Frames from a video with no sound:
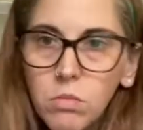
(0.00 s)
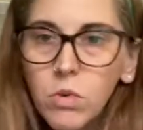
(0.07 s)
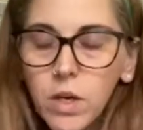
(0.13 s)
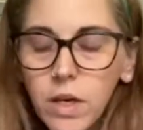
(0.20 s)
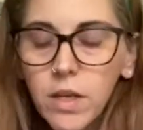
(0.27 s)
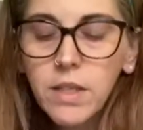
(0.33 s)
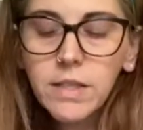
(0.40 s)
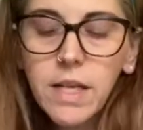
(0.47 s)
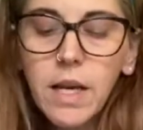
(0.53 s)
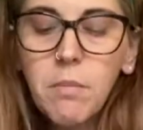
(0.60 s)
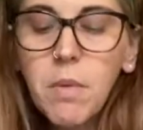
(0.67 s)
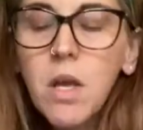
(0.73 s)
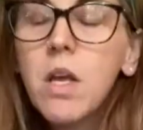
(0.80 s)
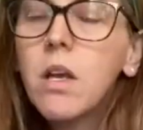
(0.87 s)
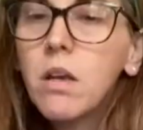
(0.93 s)
at a
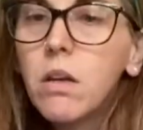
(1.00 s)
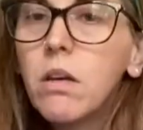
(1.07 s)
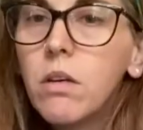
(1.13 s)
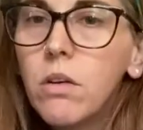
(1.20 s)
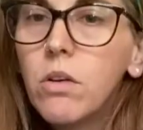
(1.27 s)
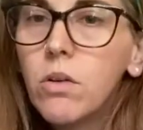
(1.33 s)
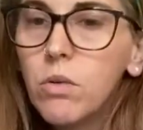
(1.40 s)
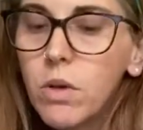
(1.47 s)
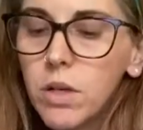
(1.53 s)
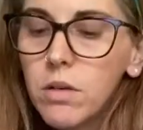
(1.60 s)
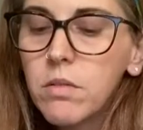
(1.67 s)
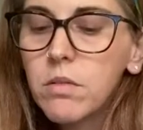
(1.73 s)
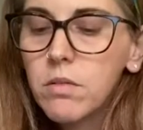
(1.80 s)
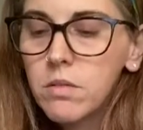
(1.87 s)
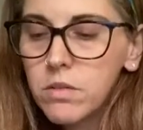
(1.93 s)
time, you
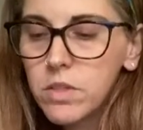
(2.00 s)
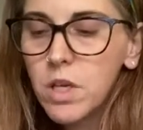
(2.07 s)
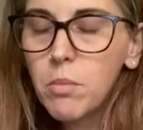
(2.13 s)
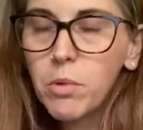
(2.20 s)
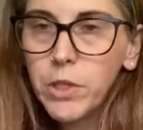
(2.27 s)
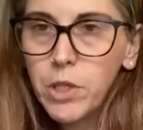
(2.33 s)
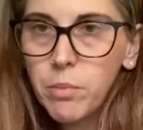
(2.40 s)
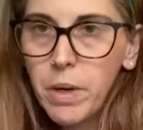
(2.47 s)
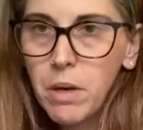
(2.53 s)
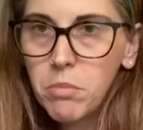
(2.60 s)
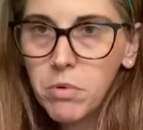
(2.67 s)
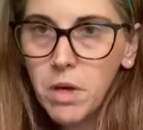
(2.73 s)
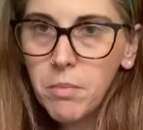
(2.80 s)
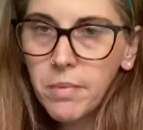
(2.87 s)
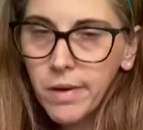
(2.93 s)
can double your
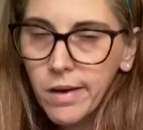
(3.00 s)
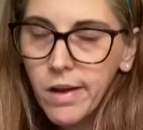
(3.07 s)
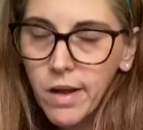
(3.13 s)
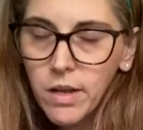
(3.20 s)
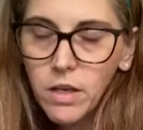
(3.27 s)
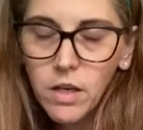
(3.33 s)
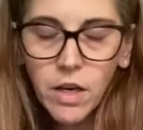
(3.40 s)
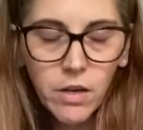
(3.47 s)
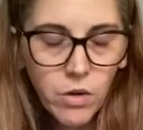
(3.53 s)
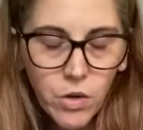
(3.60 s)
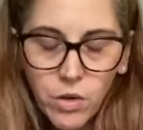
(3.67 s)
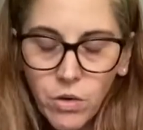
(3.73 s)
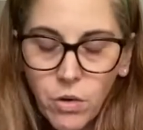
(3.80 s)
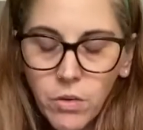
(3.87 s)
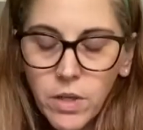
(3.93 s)
paper up and cut. I know
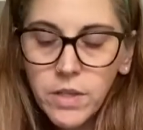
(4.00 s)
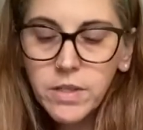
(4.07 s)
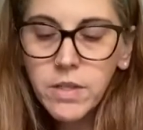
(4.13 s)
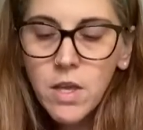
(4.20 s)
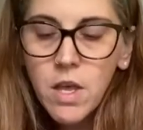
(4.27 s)
you know this.